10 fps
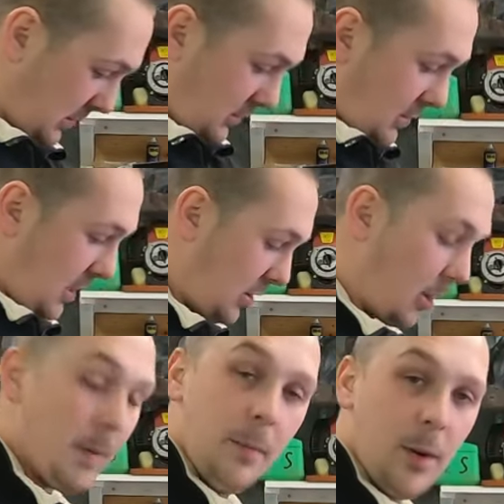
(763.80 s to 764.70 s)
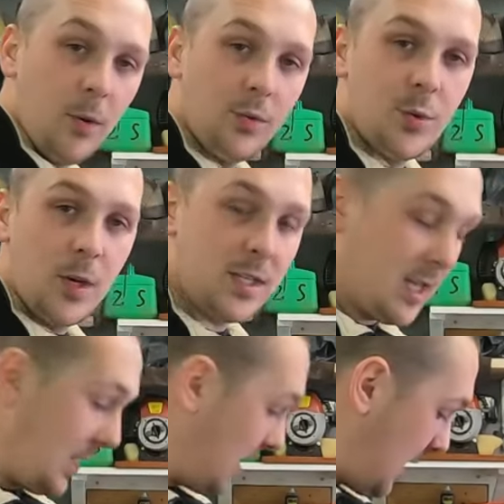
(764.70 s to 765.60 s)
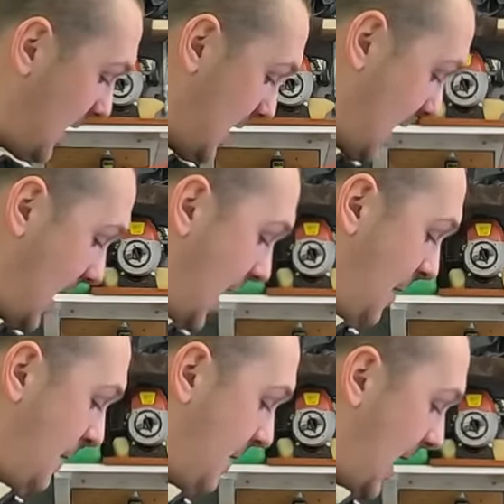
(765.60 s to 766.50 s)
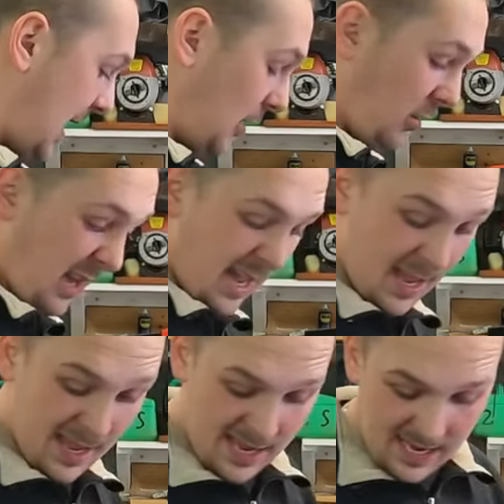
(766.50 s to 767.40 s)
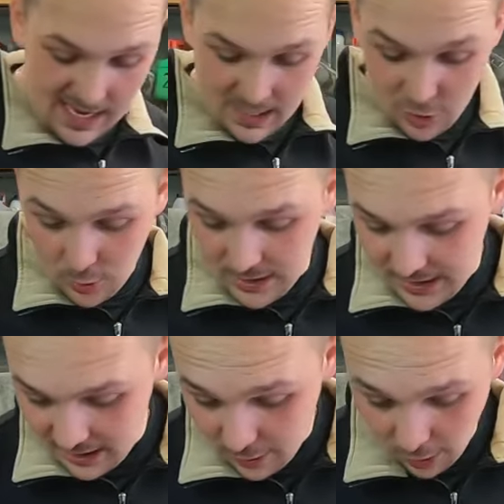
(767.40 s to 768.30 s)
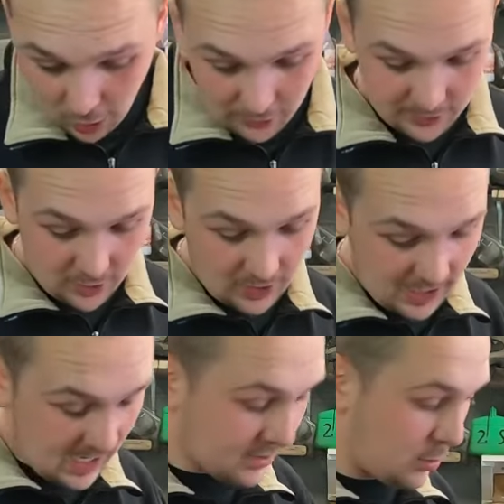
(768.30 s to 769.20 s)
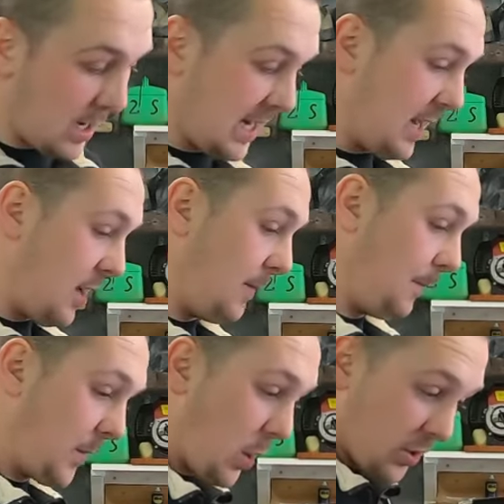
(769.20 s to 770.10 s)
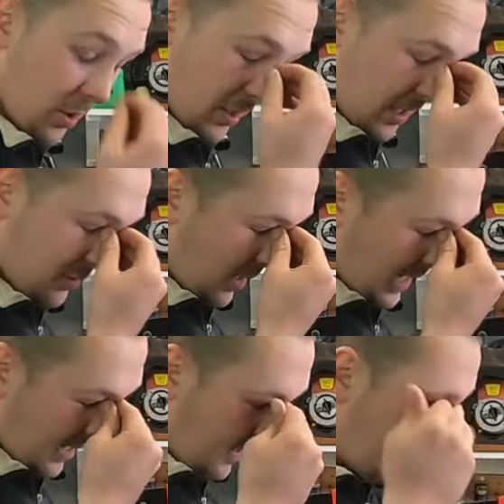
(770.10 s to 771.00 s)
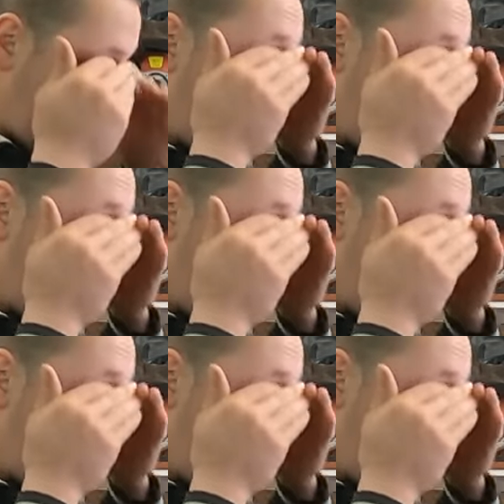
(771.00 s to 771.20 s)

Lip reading: the top of the bolt twisting. Had a look at it, it twisted, so I got the socket, I twatted it on, got a socket, twatted it on, see